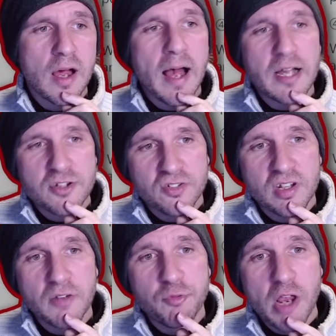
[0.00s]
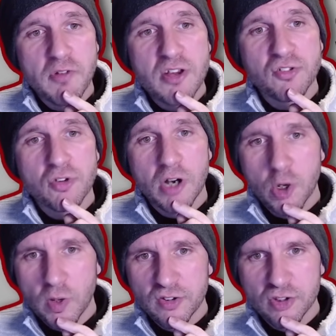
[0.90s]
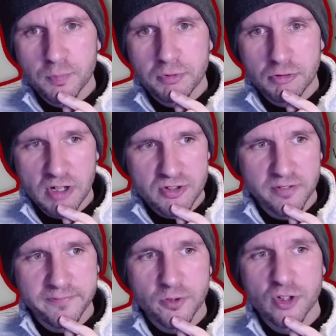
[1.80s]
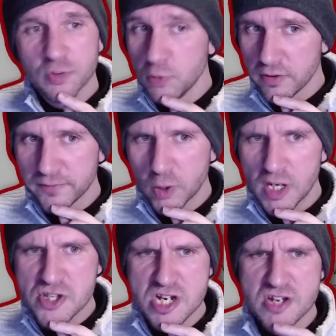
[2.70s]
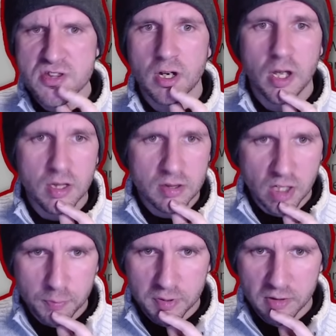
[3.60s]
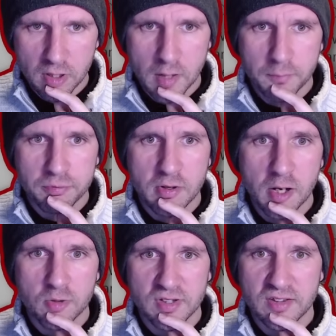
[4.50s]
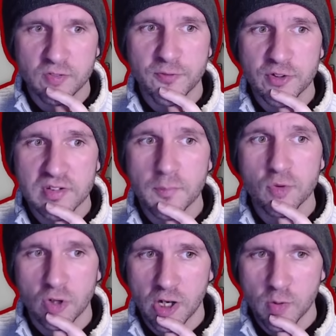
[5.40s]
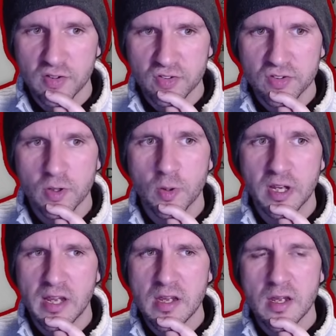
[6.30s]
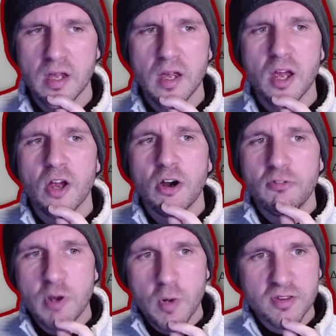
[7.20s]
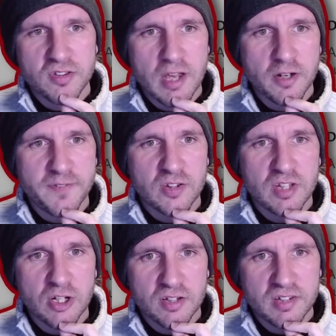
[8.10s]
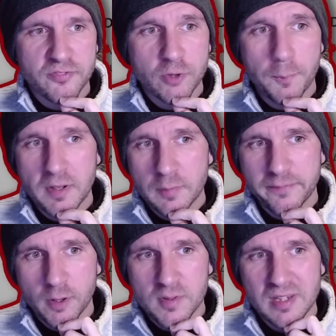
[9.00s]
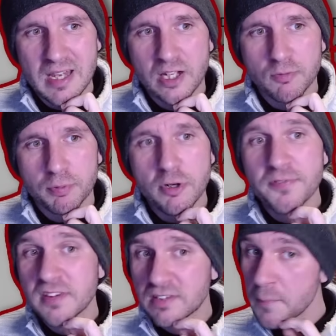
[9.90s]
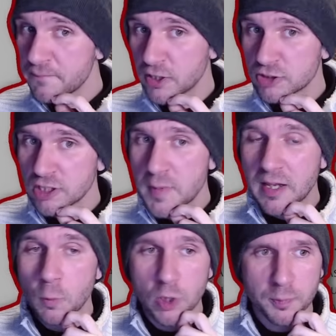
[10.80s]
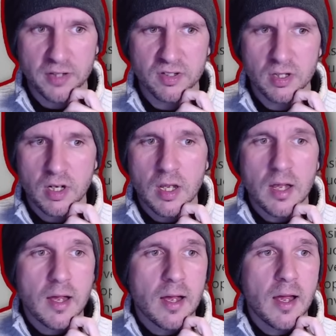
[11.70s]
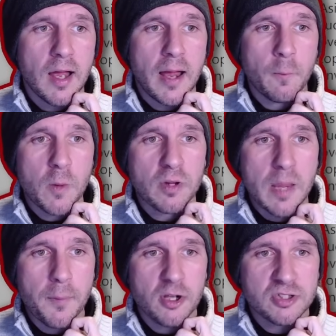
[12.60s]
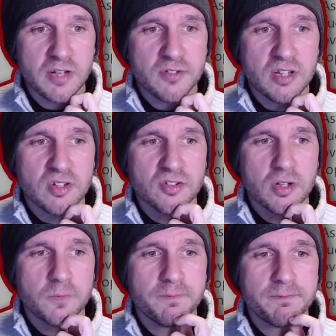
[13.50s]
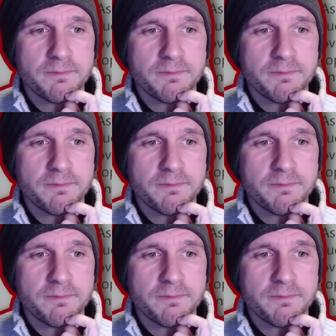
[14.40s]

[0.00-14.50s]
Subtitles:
Adjusted and rearranged story quests progression for a smoother flow and changed the unlock prerequisites for some story quests. Okay. Reworked the sound effects in cutscenes for a better performance. Improved the skip function to make it work better. We will keep polishing every detail. So